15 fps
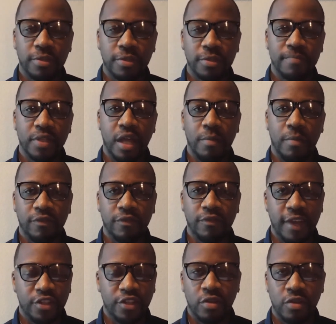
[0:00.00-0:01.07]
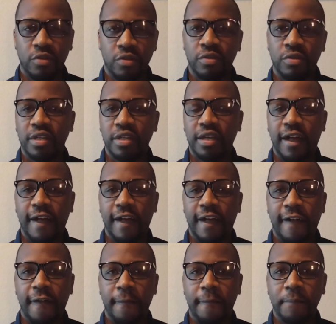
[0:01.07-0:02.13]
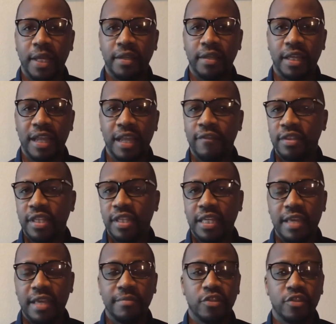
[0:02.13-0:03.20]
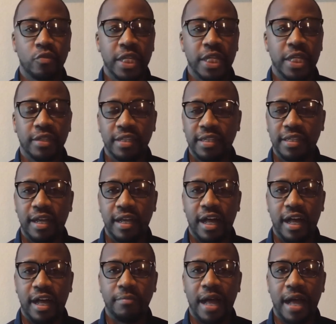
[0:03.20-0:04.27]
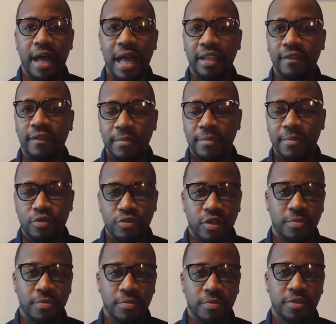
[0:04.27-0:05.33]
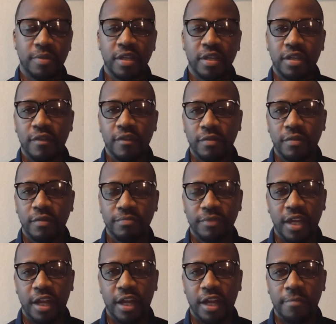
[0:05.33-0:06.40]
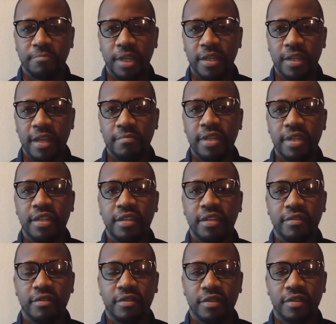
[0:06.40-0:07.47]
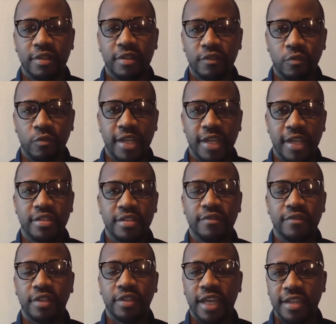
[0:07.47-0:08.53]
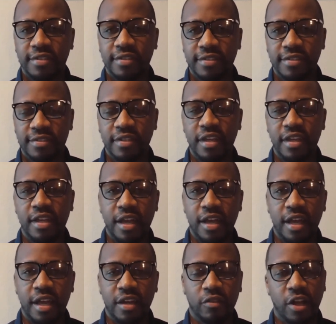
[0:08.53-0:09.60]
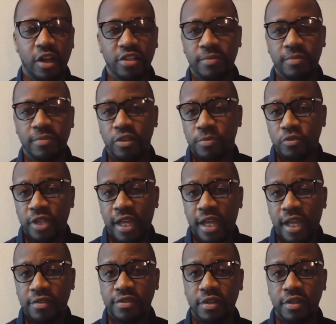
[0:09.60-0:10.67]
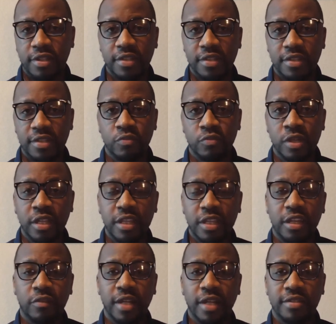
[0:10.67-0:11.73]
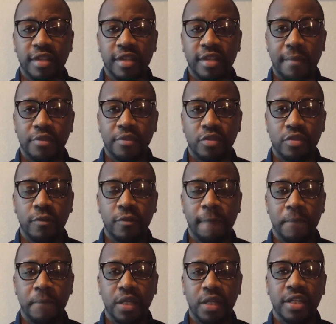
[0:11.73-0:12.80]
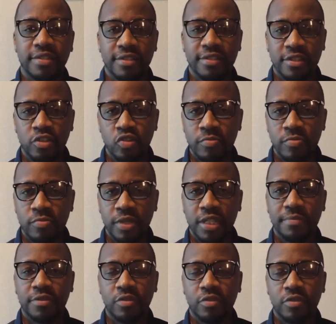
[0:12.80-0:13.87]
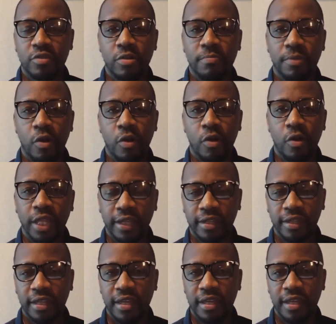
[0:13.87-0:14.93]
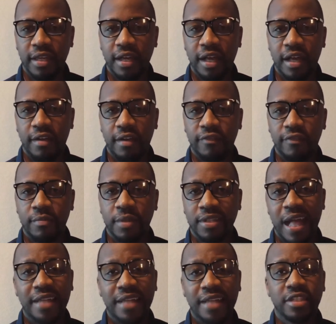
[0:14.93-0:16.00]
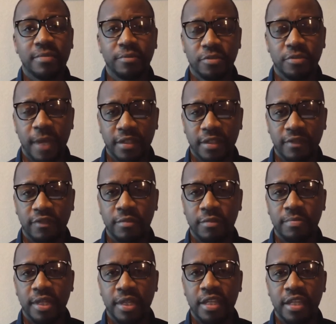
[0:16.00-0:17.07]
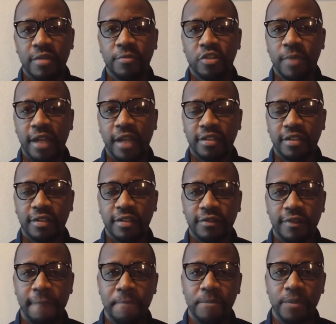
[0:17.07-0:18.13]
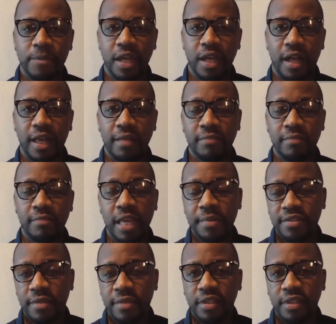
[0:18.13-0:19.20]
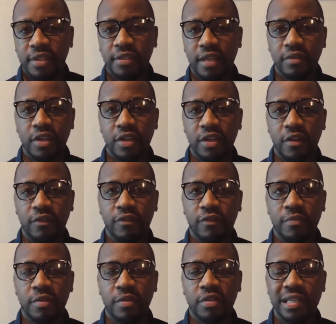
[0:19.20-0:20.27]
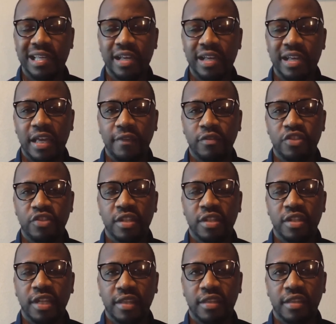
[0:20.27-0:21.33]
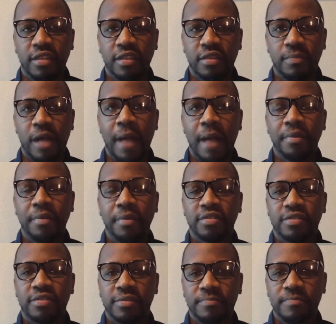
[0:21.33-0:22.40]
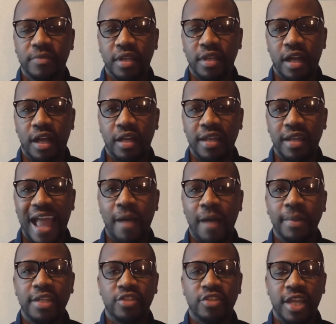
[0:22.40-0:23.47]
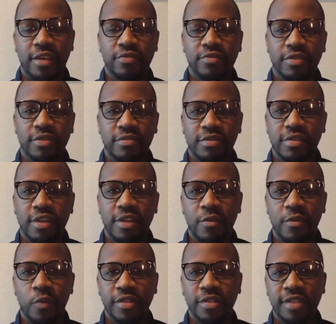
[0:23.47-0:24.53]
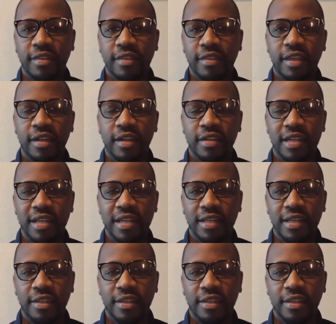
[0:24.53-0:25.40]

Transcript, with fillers: uh, professional, um, and, and everything in between. Um, high level amateur tournaments are being covered um, in, in, many different ways in different cases uh, and across multiple channels. So it's really a great time to consume and absorb bowling uh, from a content perspective, from a media perspective, uh, and maybe something that you know from a if you just look at the the populace uh, and how many channels and, and, and, what's out there, there's so